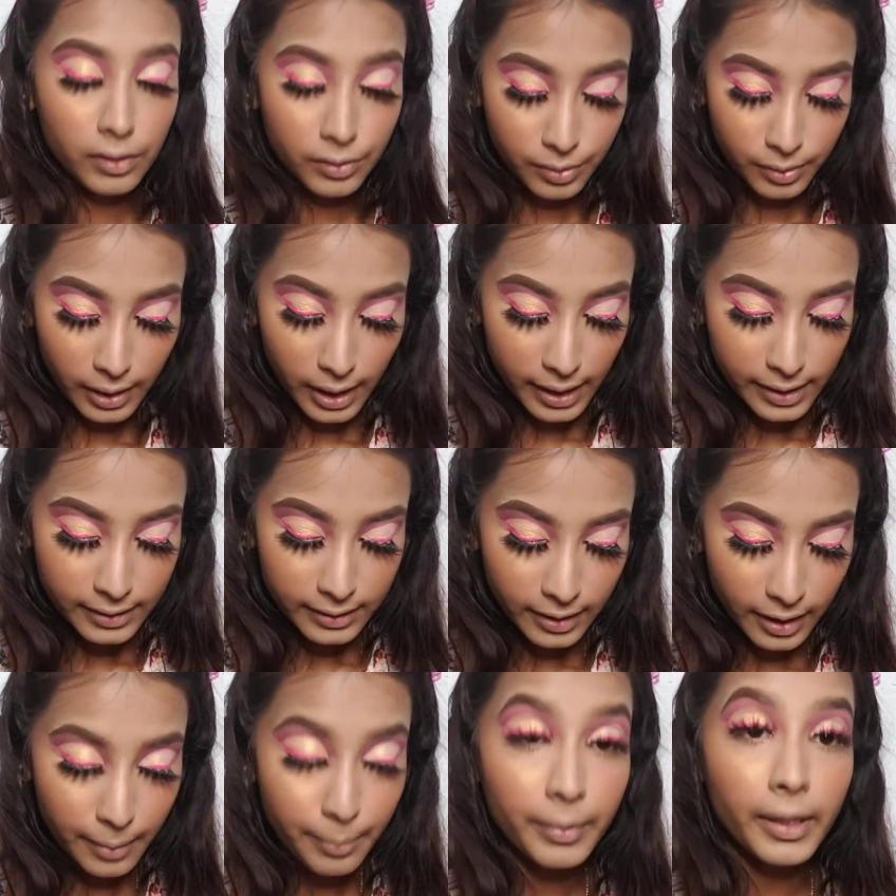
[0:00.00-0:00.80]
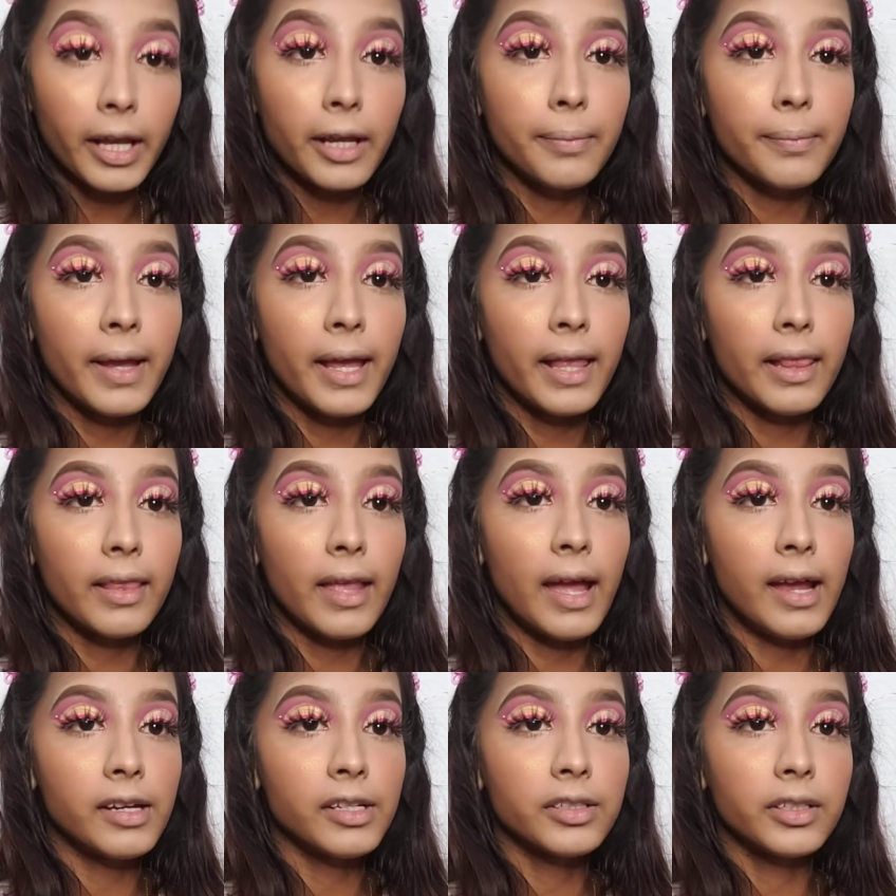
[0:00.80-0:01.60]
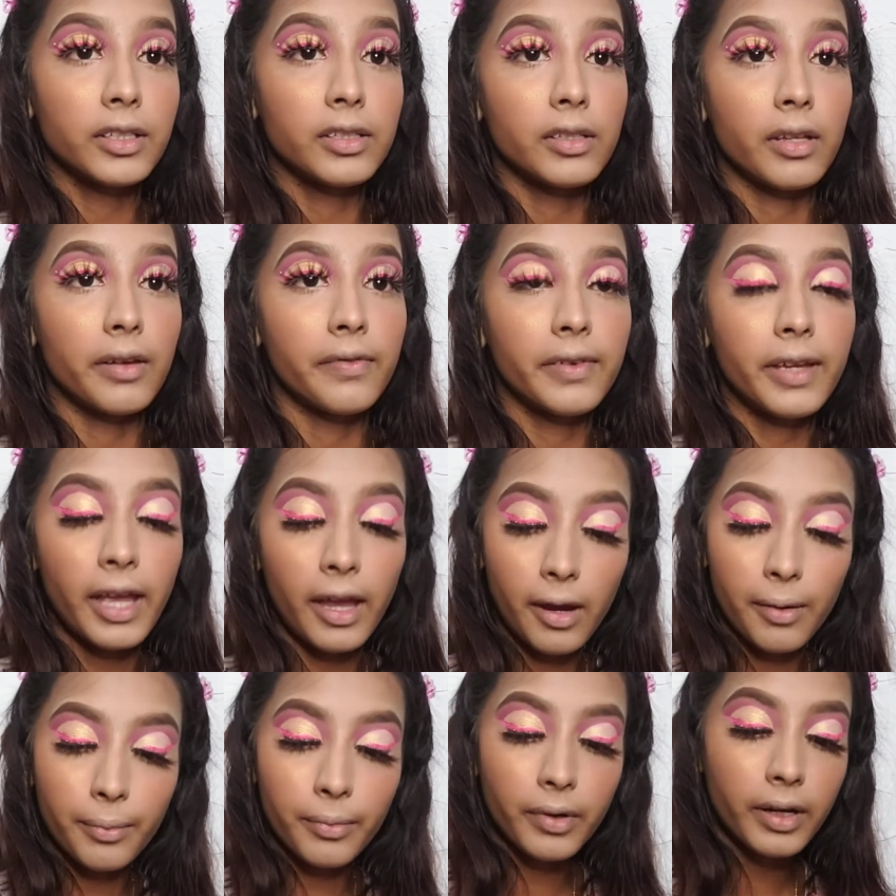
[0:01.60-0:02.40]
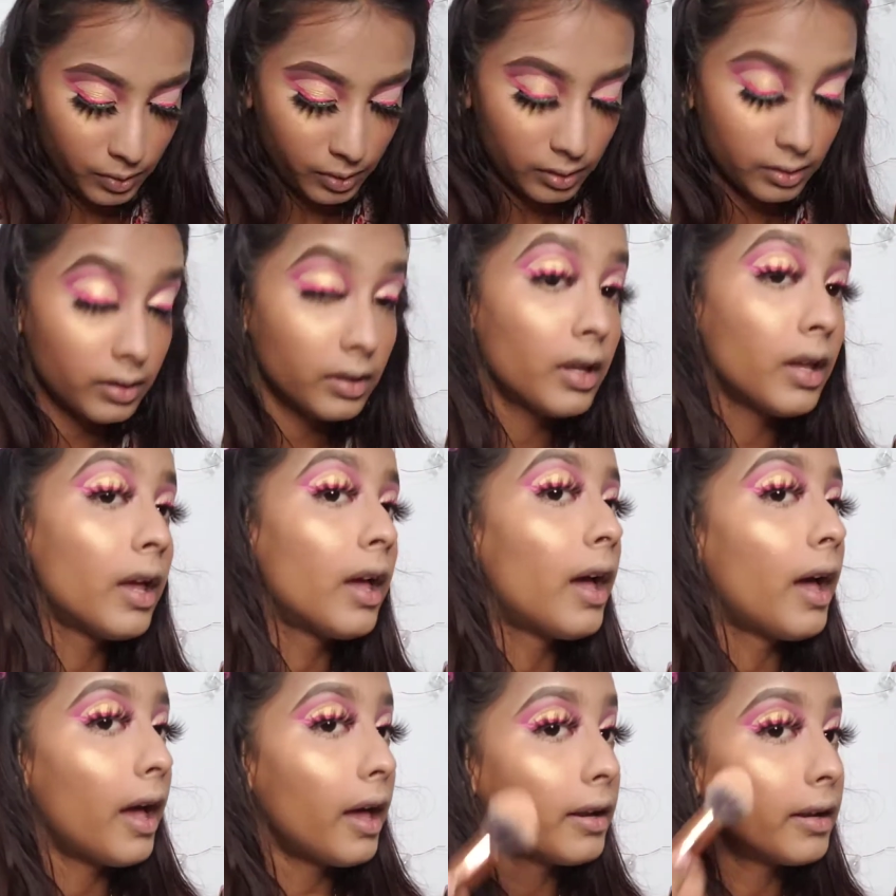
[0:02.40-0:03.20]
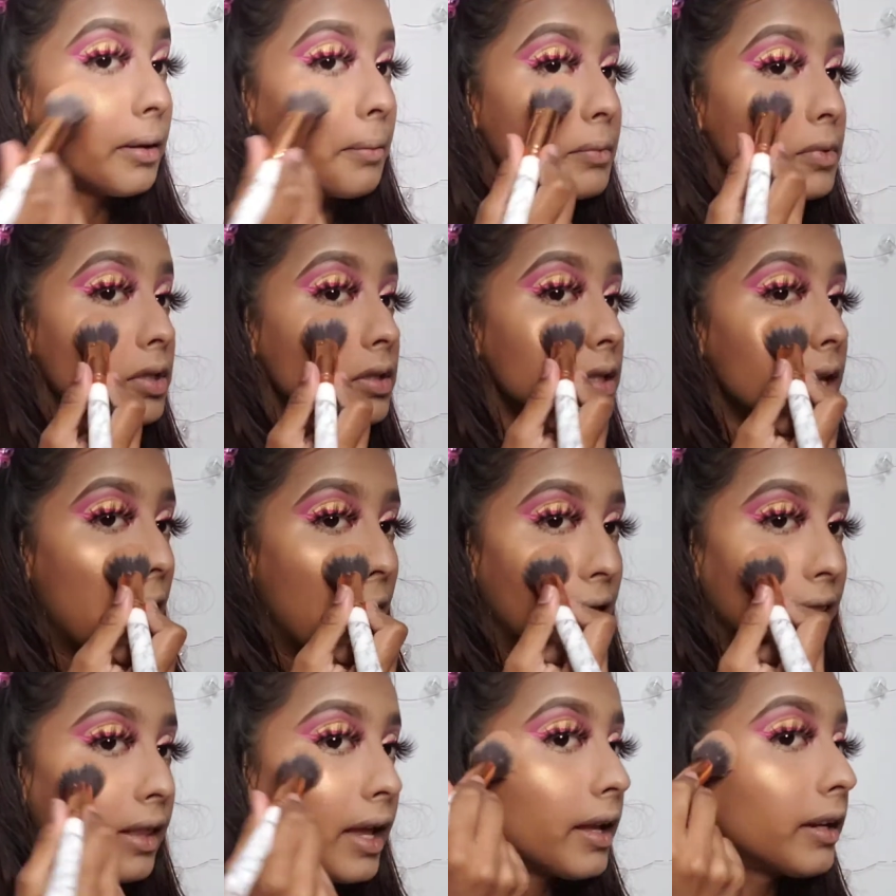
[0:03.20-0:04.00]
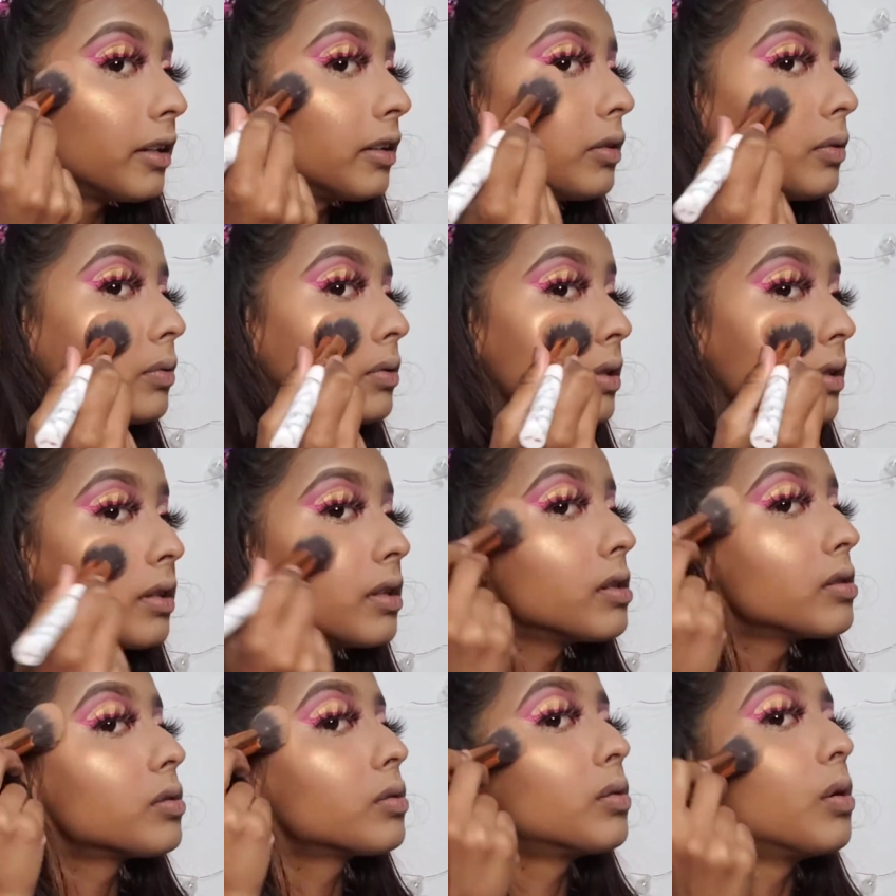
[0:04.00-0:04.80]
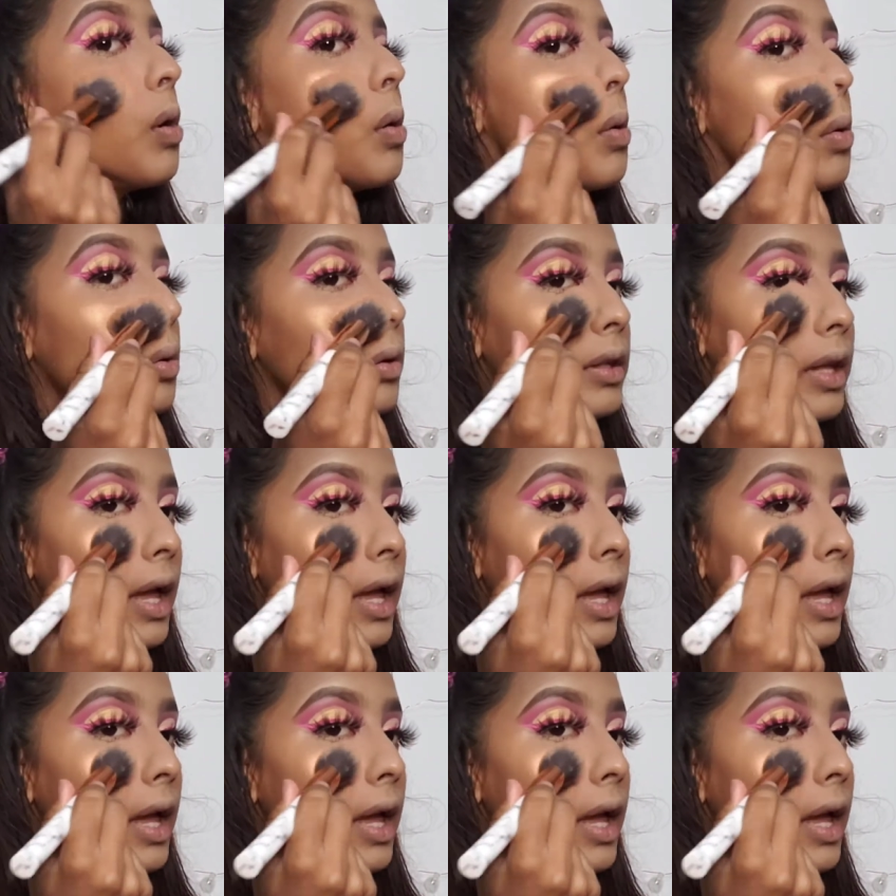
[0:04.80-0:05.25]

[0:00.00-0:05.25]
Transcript: So guys, I applied my lashes off camera, and I'm just highlighting using this gold